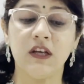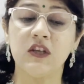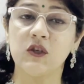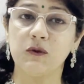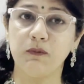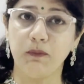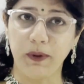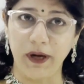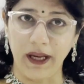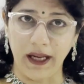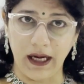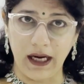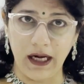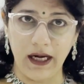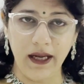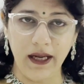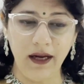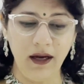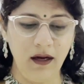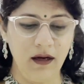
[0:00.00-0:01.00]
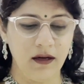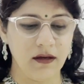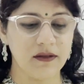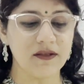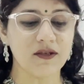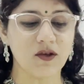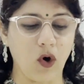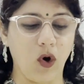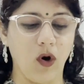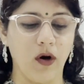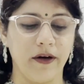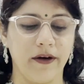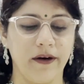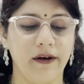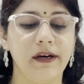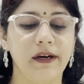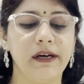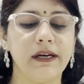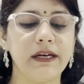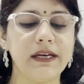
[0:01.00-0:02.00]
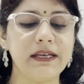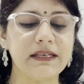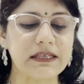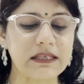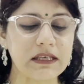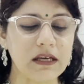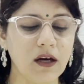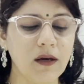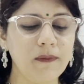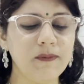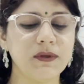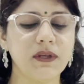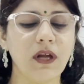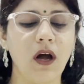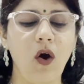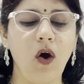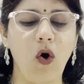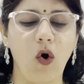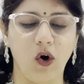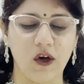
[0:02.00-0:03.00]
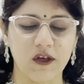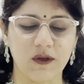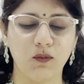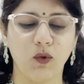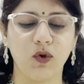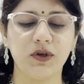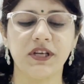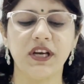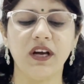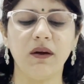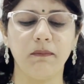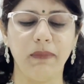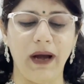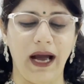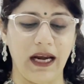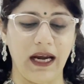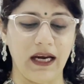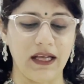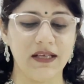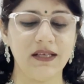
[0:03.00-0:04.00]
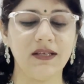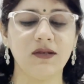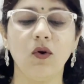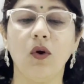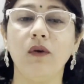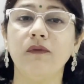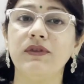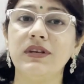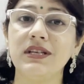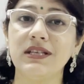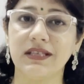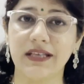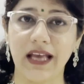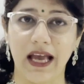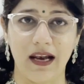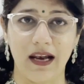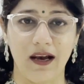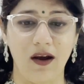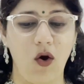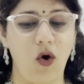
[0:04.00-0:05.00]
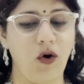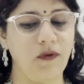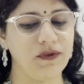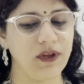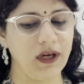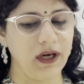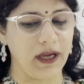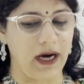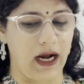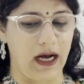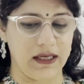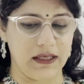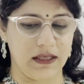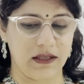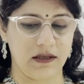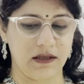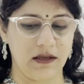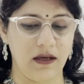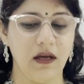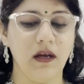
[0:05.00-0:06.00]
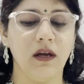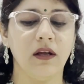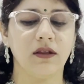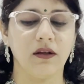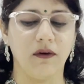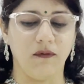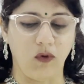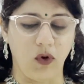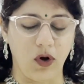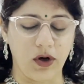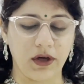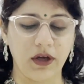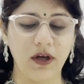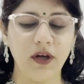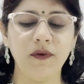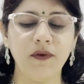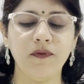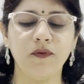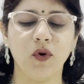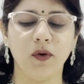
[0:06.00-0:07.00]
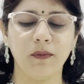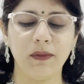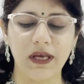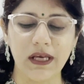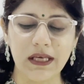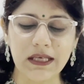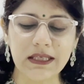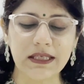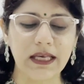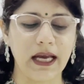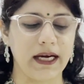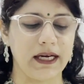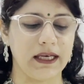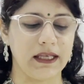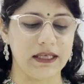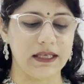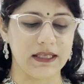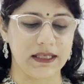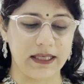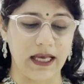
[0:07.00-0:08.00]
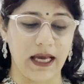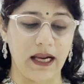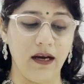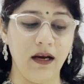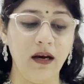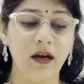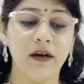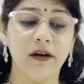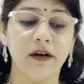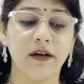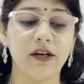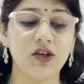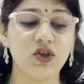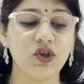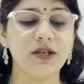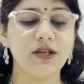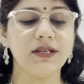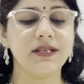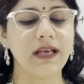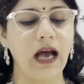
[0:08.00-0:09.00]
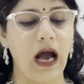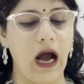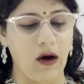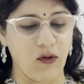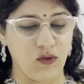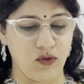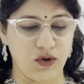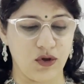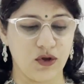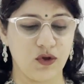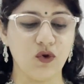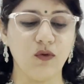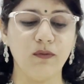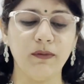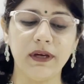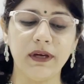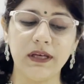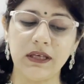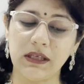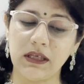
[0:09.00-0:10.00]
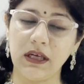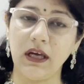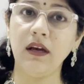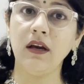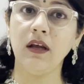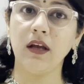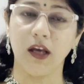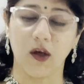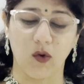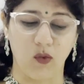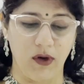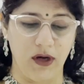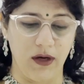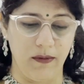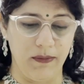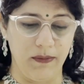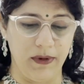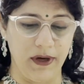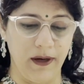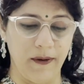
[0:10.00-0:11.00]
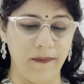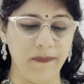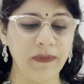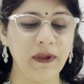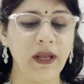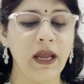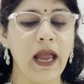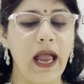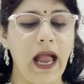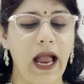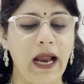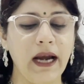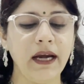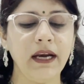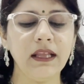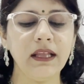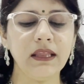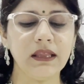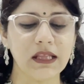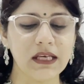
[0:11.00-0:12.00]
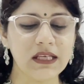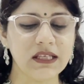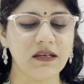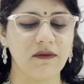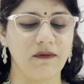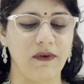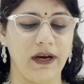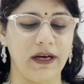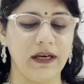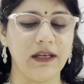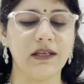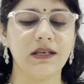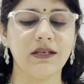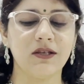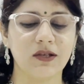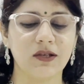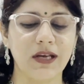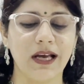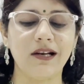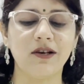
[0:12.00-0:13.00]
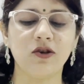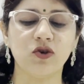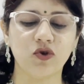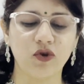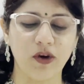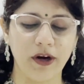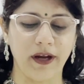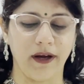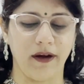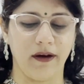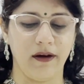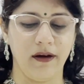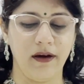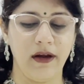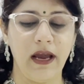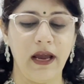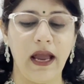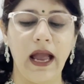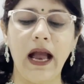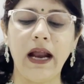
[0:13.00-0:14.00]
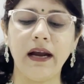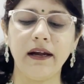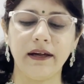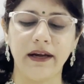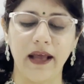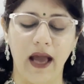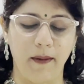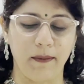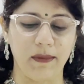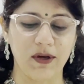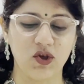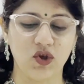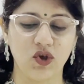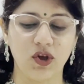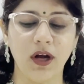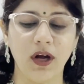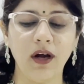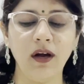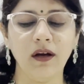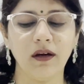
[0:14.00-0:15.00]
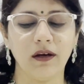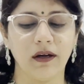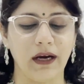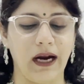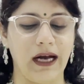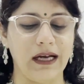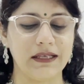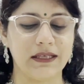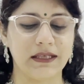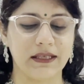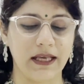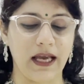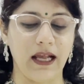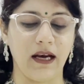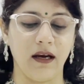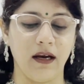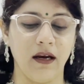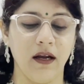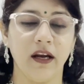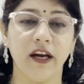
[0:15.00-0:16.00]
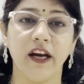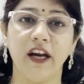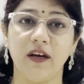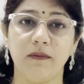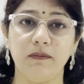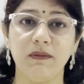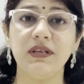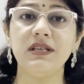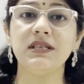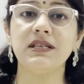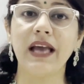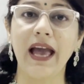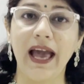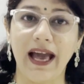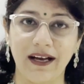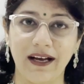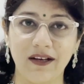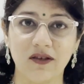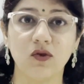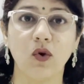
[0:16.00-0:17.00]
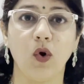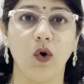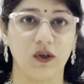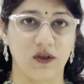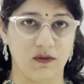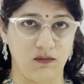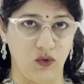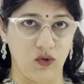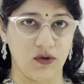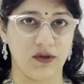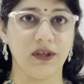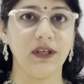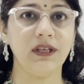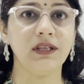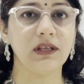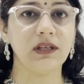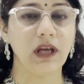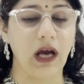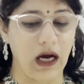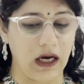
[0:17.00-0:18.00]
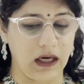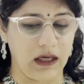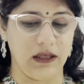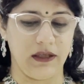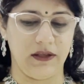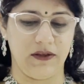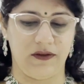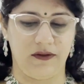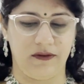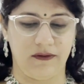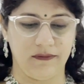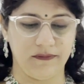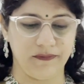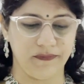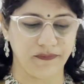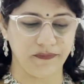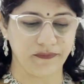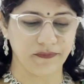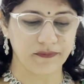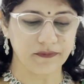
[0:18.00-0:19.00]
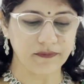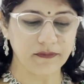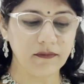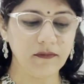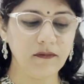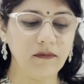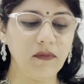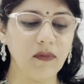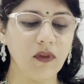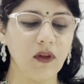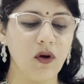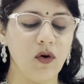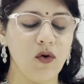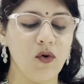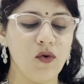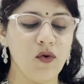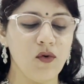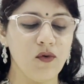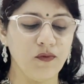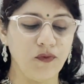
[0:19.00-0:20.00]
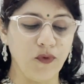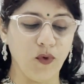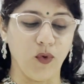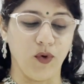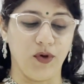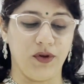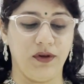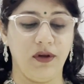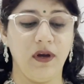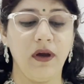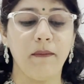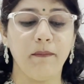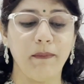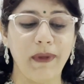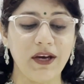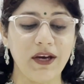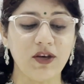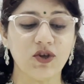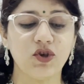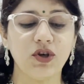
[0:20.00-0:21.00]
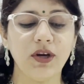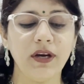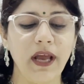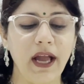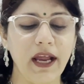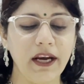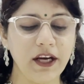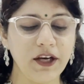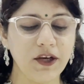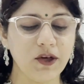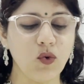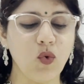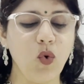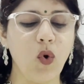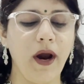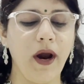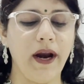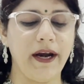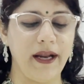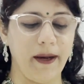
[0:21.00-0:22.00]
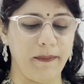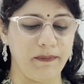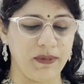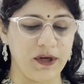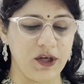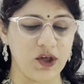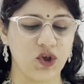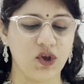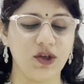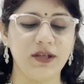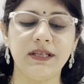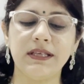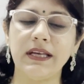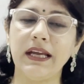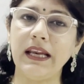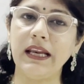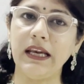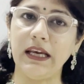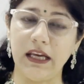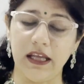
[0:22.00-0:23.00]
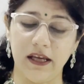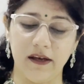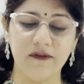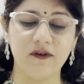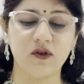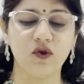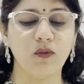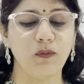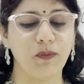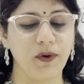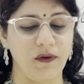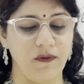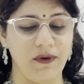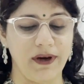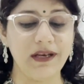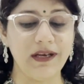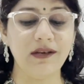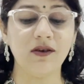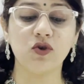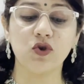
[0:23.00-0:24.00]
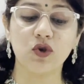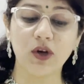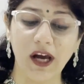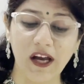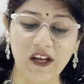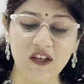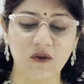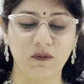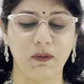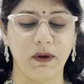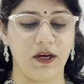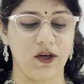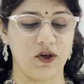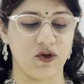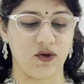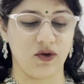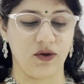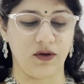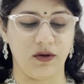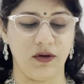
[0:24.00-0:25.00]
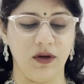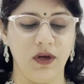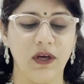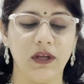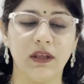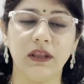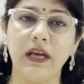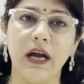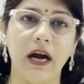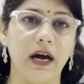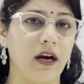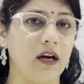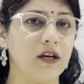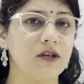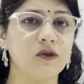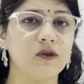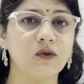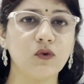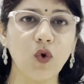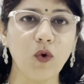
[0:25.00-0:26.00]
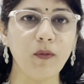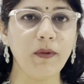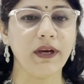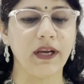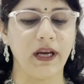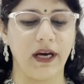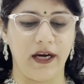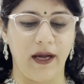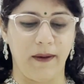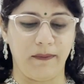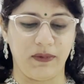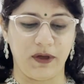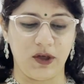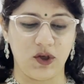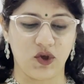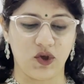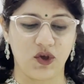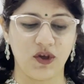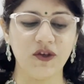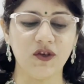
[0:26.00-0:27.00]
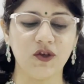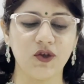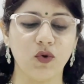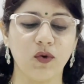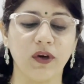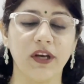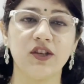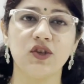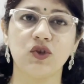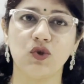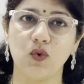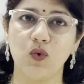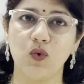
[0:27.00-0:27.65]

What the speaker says: sprinkling salt disturbs the osmotic balance of the cell of the grass. The water from inside the cell rushes out to maintain equilibrium and in this event the cell shrink and damage the grass cell. It means exosmosis occurs. Fourth, mention any two adaptations in leaves to prevent transpiration. There are so many adaptations, you can